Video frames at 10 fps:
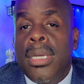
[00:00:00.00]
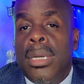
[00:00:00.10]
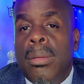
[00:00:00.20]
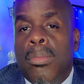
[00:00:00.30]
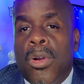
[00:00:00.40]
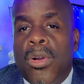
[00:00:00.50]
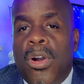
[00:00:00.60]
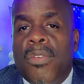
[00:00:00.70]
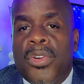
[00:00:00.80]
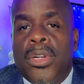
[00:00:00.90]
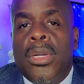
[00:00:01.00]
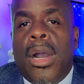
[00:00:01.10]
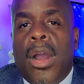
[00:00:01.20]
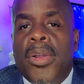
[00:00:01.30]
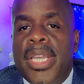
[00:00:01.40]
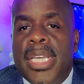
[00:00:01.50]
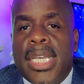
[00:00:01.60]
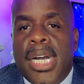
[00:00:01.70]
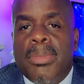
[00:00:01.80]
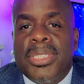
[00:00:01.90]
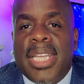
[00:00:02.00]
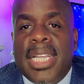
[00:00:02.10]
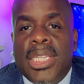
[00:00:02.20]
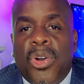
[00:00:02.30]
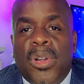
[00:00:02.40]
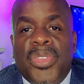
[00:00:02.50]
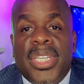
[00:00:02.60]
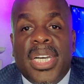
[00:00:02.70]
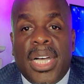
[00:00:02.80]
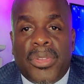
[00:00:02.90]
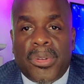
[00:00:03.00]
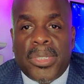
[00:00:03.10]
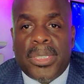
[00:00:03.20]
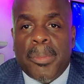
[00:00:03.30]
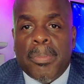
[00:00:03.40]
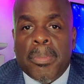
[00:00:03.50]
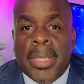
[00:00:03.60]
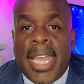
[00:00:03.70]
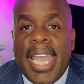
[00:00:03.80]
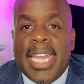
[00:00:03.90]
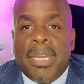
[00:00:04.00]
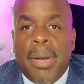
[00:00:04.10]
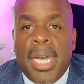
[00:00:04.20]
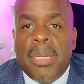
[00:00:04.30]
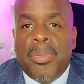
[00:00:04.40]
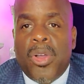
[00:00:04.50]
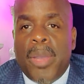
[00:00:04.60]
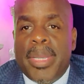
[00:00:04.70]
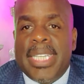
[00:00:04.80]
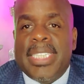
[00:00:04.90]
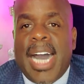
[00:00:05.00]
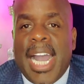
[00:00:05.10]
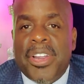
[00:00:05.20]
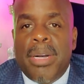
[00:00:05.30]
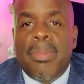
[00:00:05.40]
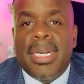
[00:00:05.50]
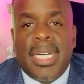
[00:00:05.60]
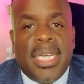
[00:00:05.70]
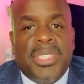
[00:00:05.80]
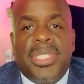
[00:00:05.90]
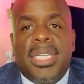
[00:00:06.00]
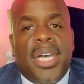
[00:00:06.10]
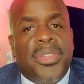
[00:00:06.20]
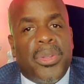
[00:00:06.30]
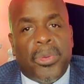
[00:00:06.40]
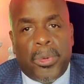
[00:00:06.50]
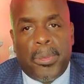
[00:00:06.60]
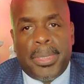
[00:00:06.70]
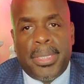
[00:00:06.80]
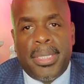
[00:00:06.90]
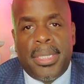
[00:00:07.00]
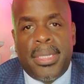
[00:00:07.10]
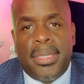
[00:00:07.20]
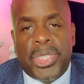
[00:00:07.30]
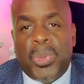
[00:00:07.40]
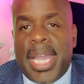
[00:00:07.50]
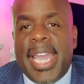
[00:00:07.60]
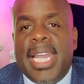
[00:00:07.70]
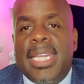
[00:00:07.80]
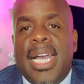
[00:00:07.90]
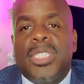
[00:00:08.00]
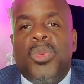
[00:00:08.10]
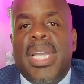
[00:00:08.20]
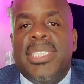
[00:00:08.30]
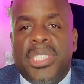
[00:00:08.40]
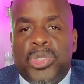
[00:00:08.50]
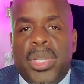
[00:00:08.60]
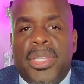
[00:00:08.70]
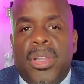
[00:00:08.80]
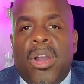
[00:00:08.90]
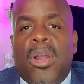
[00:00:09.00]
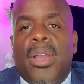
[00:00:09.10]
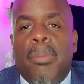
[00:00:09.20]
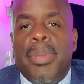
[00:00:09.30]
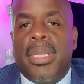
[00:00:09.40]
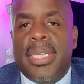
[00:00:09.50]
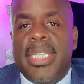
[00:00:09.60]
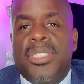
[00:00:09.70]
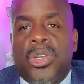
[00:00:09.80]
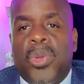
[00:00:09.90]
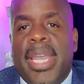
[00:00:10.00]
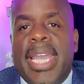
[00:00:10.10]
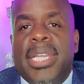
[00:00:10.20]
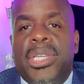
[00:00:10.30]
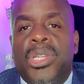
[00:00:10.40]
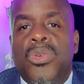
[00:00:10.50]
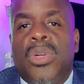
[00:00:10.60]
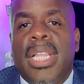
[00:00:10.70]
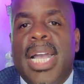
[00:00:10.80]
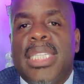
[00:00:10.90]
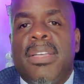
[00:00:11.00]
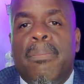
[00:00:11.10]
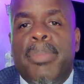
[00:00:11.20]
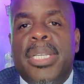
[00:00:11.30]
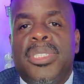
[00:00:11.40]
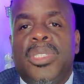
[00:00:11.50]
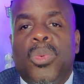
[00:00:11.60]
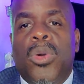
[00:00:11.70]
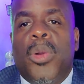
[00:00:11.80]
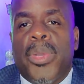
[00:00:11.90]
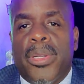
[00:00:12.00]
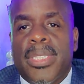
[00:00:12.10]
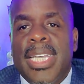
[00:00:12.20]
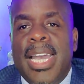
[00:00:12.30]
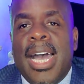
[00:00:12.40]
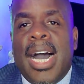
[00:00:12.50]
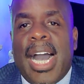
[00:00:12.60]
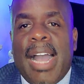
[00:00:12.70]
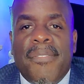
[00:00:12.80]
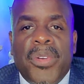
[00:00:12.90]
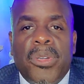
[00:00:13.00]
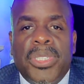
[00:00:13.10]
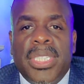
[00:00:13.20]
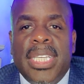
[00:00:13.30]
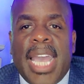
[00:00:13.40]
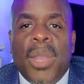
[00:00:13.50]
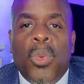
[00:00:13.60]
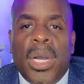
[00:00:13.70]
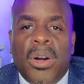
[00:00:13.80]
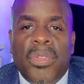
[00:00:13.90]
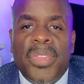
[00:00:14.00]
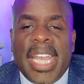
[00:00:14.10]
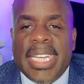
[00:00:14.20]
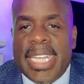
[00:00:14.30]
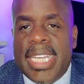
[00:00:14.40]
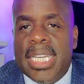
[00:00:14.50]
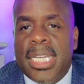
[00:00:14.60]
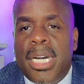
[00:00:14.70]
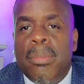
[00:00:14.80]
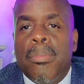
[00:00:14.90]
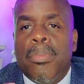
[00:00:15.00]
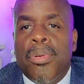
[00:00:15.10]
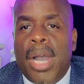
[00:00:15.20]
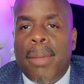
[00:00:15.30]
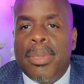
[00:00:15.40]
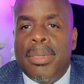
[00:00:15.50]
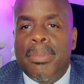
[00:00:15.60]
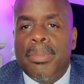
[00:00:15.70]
Moreover, our incomes stay lower than others, and unemployment is higher among us than other groups. So when I analyze ways to strengthen our ability to create a new class of business warriors, I first see a wealth and income problem.